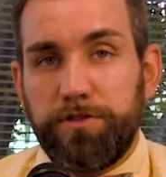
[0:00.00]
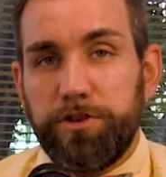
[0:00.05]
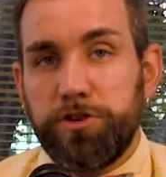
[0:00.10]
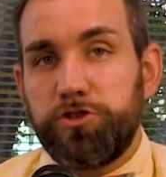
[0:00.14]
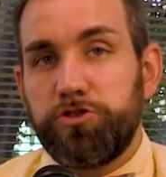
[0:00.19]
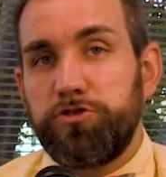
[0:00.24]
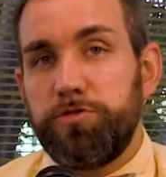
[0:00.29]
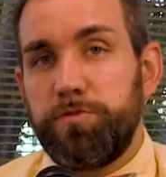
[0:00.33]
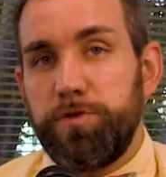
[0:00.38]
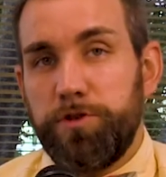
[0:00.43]

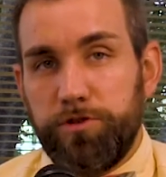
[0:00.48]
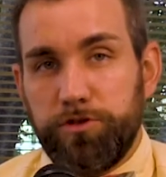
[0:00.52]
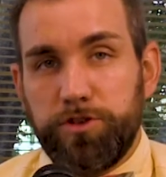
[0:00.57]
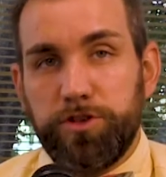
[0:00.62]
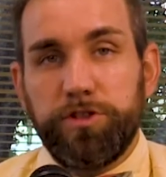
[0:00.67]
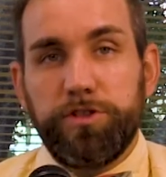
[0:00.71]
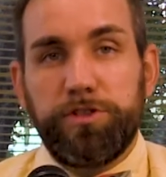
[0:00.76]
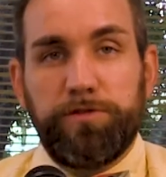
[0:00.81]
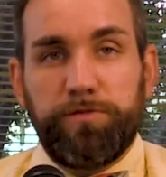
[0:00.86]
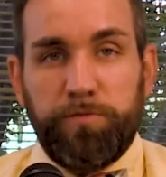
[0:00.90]

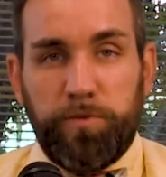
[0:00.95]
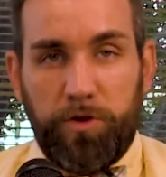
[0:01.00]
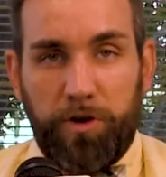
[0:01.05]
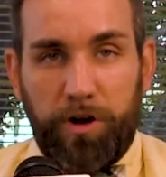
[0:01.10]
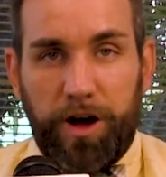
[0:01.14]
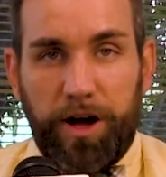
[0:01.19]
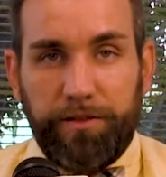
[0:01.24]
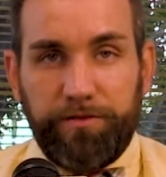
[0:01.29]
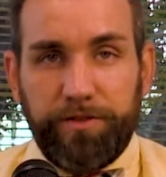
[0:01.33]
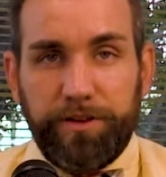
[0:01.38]
distributions of
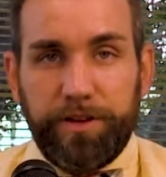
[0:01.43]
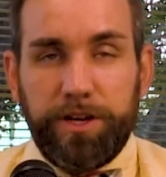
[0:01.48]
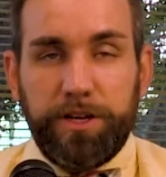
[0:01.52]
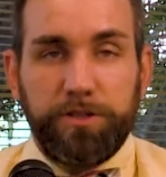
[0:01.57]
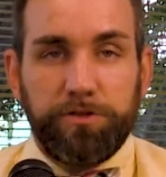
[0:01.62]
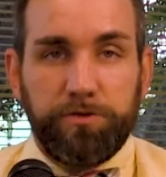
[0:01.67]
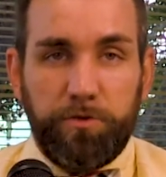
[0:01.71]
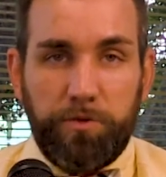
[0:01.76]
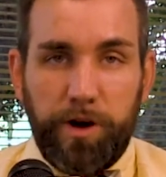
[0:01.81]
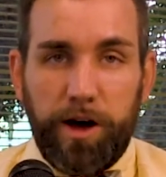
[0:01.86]
profit
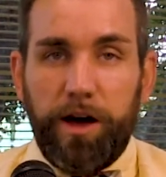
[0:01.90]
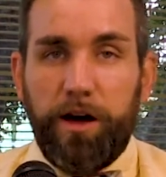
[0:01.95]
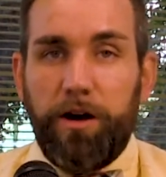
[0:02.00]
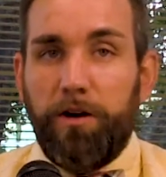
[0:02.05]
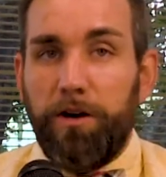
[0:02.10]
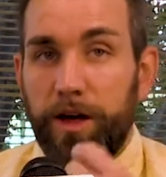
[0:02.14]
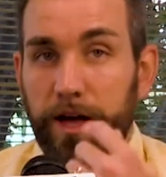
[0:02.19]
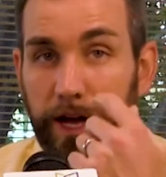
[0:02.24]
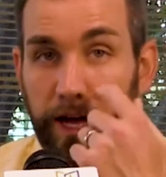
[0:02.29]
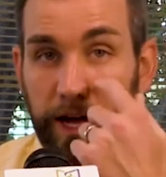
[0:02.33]
as
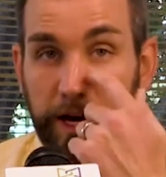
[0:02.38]
well.